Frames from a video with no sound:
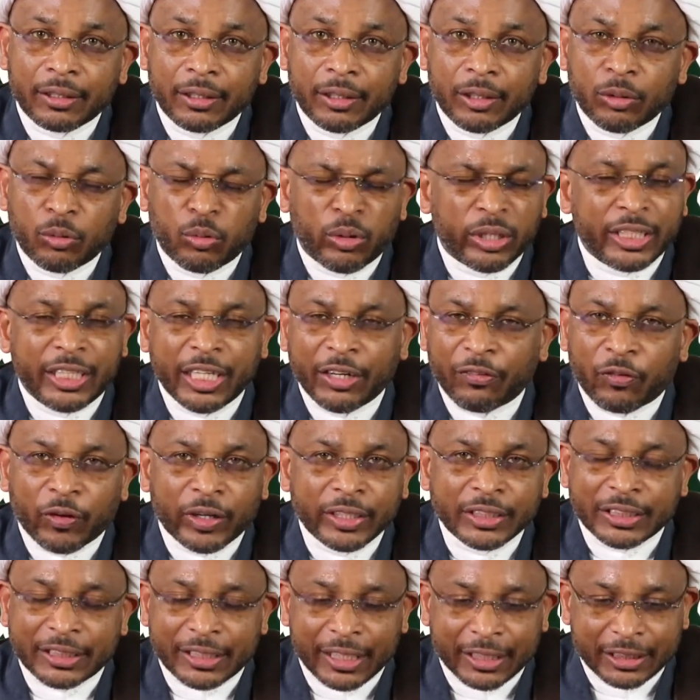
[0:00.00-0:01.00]
What
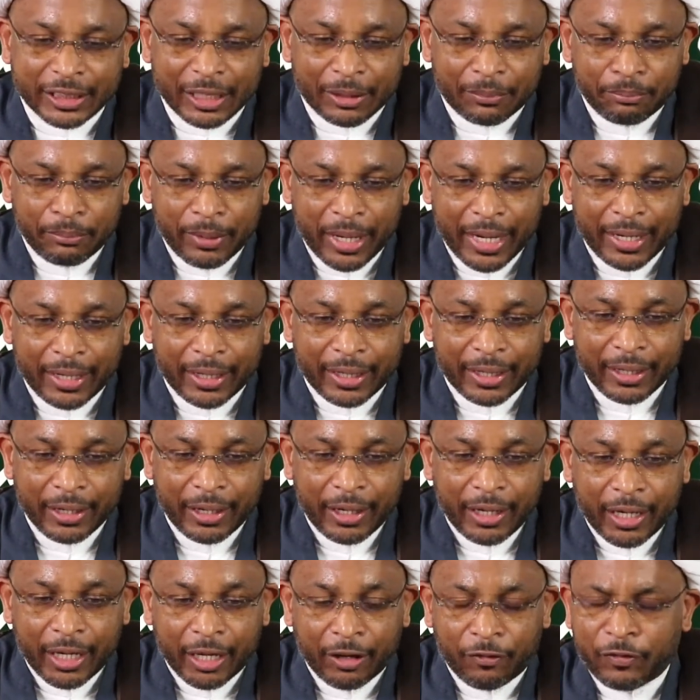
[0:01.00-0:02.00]
difference does it make
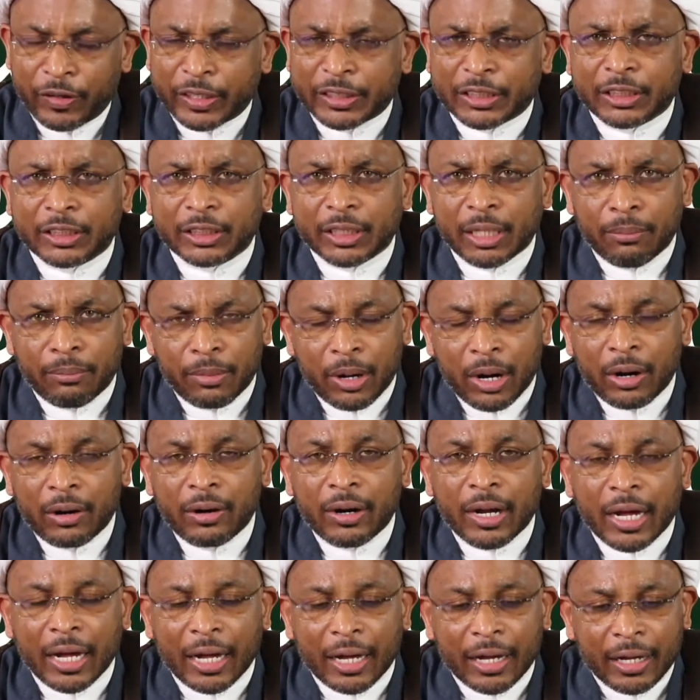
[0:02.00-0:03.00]
if it's
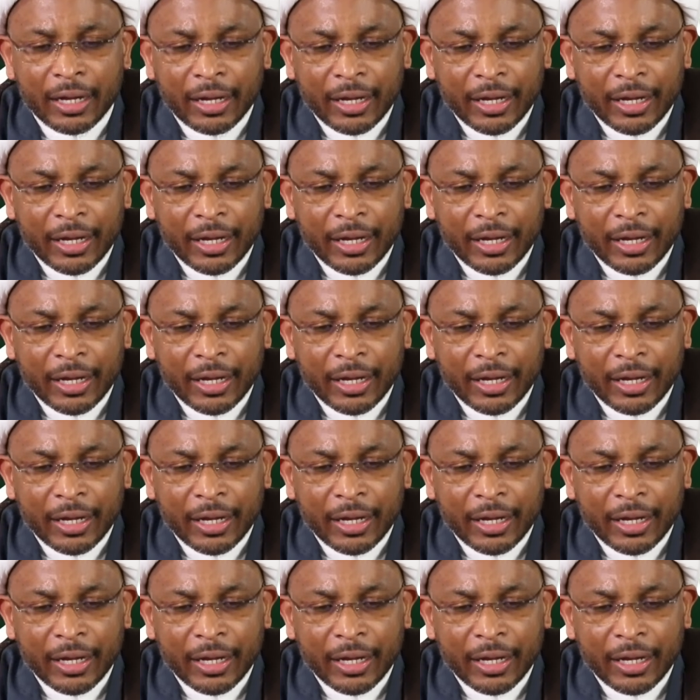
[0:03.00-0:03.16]
Samara,